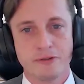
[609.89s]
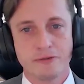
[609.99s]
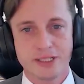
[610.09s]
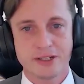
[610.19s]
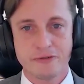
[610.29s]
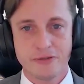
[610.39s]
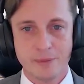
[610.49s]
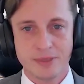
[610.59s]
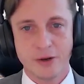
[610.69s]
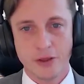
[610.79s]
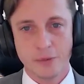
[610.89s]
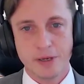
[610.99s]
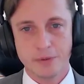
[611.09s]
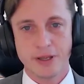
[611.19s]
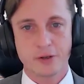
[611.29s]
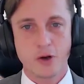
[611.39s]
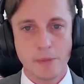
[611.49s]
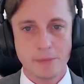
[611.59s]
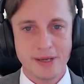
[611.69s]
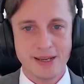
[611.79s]
friends and family and other people that
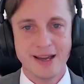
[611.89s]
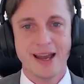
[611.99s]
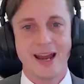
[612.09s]
copy me.